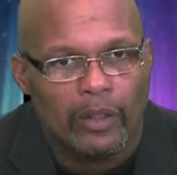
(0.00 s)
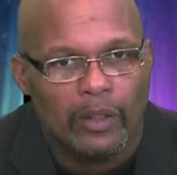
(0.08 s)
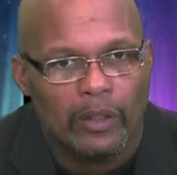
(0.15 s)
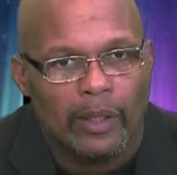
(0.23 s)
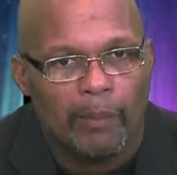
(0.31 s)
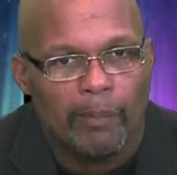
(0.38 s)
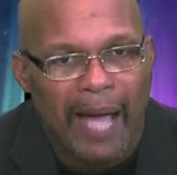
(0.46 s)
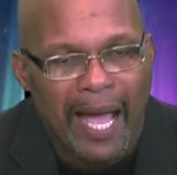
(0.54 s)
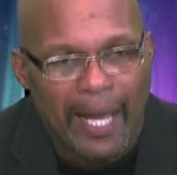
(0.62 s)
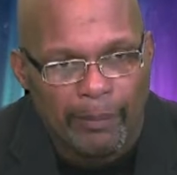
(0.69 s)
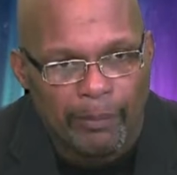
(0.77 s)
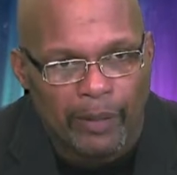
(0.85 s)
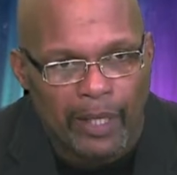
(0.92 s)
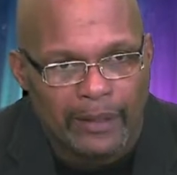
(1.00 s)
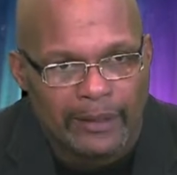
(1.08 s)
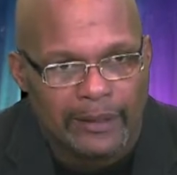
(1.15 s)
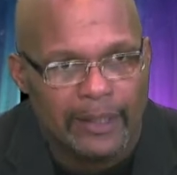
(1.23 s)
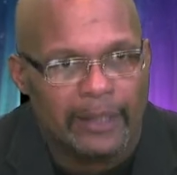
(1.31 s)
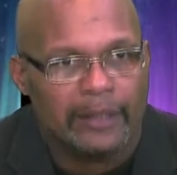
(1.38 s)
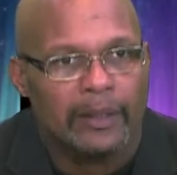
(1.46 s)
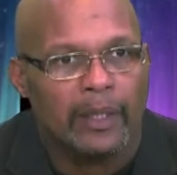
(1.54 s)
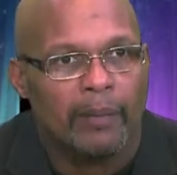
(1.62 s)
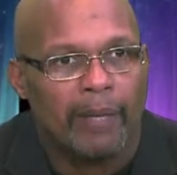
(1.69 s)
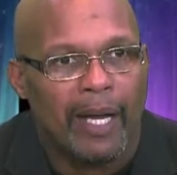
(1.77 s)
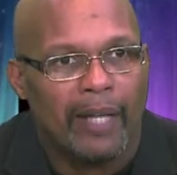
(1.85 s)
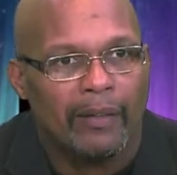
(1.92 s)
the buying process,
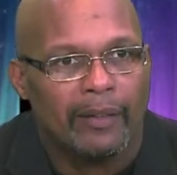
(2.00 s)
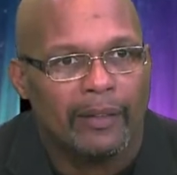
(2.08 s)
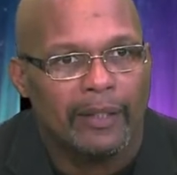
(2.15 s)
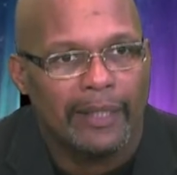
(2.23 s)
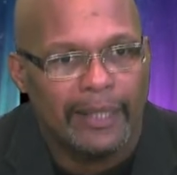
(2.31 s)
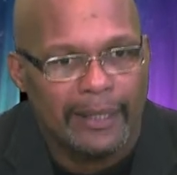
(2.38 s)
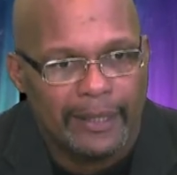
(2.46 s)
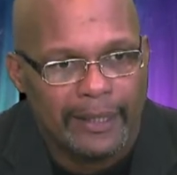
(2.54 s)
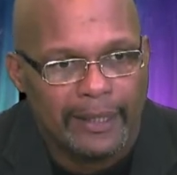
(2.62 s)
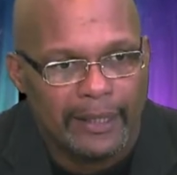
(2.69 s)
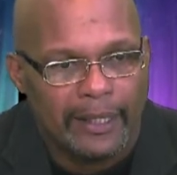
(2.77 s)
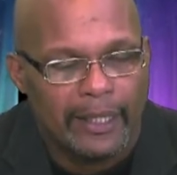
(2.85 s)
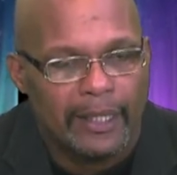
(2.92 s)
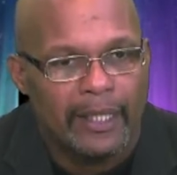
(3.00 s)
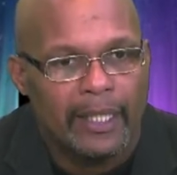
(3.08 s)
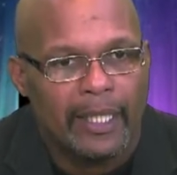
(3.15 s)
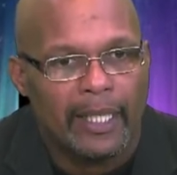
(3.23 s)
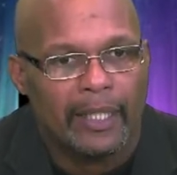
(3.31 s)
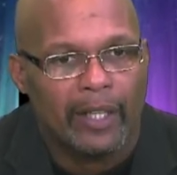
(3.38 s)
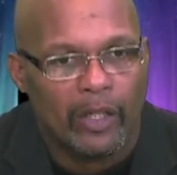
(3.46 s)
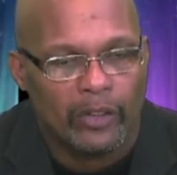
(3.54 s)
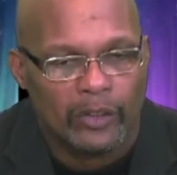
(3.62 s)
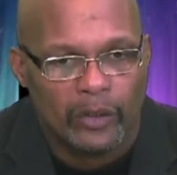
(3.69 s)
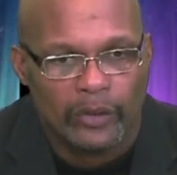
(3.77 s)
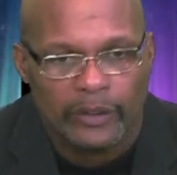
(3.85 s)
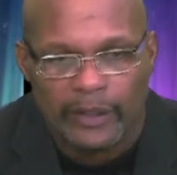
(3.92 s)
about lending, and
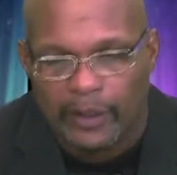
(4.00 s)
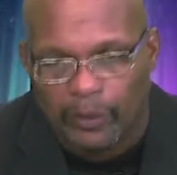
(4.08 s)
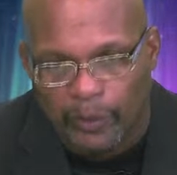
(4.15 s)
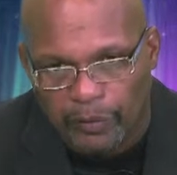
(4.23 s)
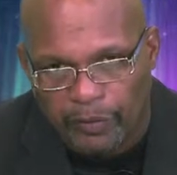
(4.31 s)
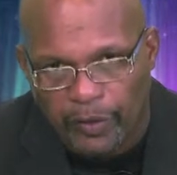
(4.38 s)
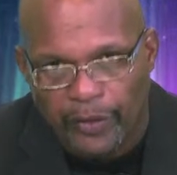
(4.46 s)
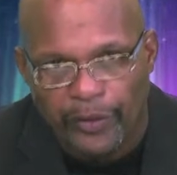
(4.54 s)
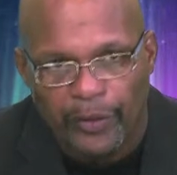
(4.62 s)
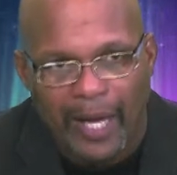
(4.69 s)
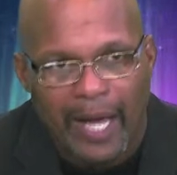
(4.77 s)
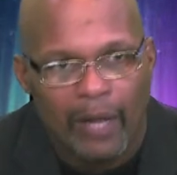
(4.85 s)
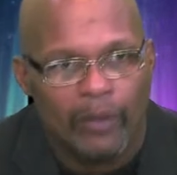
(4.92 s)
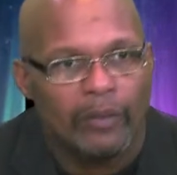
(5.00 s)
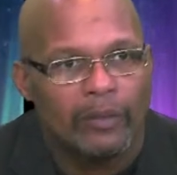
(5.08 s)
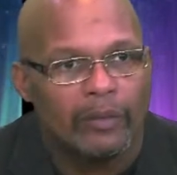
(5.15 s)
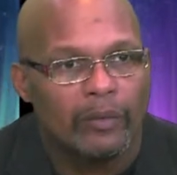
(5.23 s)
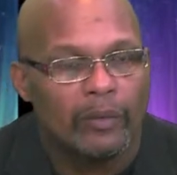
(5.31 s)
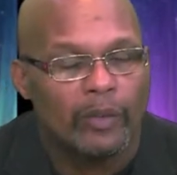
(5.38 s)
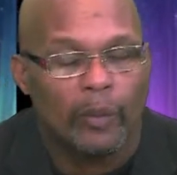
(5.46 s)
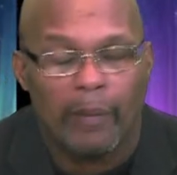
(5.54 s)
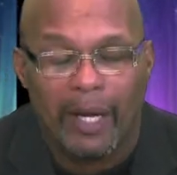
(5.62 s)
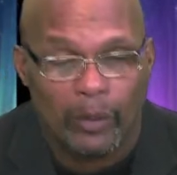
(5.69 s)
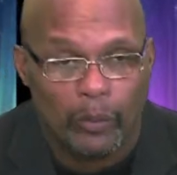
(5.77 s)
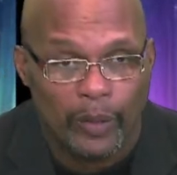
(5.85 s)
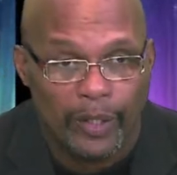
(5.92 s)
also she can refer you out no
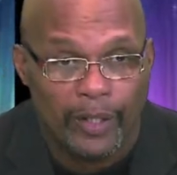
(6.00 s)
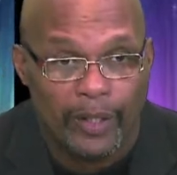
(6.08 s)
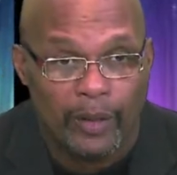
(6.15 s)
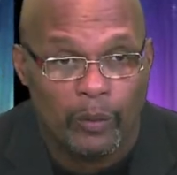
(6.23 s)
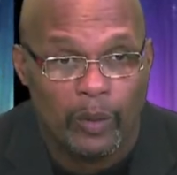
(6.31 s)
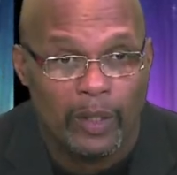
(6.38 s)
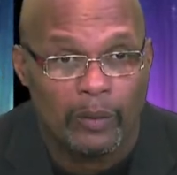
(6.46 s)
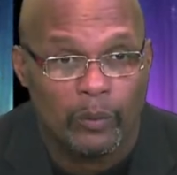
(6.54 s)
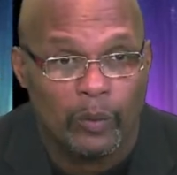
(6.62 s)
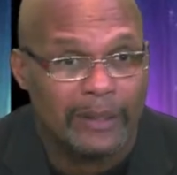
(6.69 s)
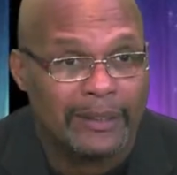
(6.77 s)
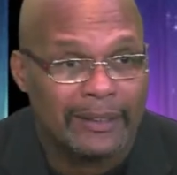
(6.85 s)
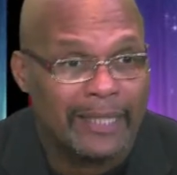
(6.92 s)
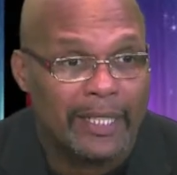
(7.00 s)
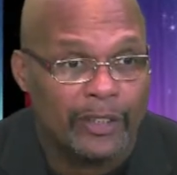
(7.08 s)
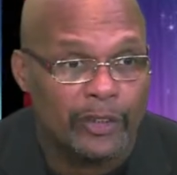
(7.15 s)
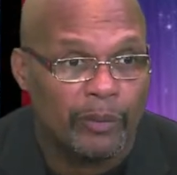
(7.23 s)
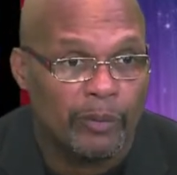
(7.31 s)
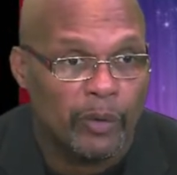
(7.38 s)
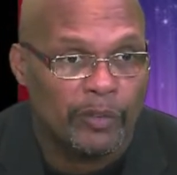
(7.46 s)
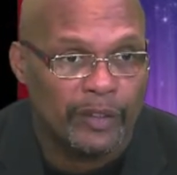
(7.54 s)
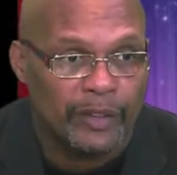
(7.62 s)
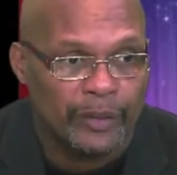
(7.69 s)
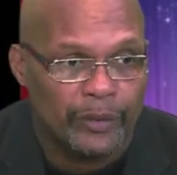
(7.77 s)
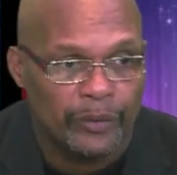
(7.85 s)
matter what state you're moving to.